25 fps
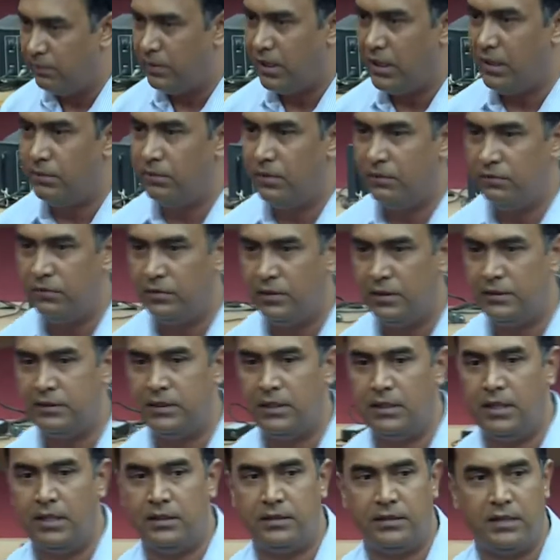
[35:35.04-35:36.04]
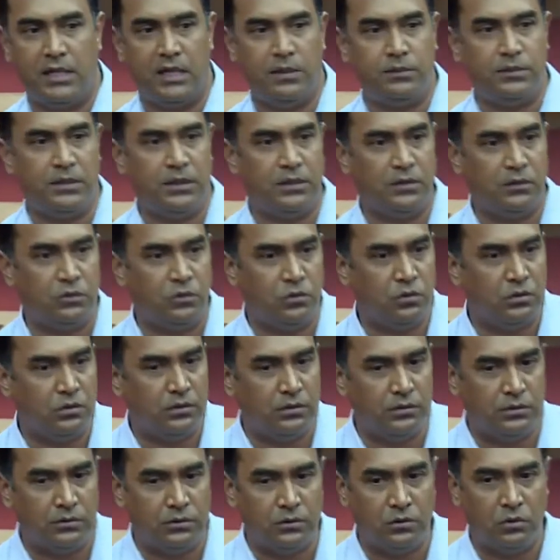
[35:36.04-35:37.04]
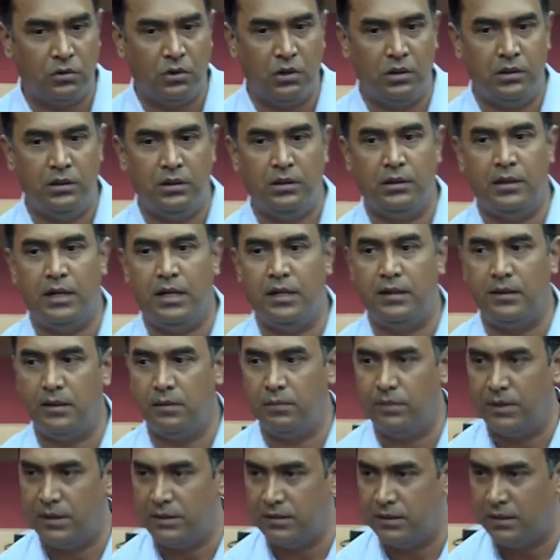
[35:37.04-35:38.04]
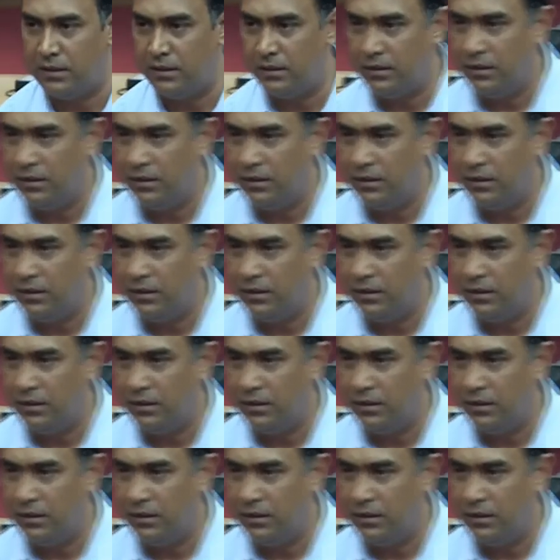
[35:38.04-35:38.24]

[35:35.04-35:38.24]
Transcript: by buffers and enzymes and so, so on and temperature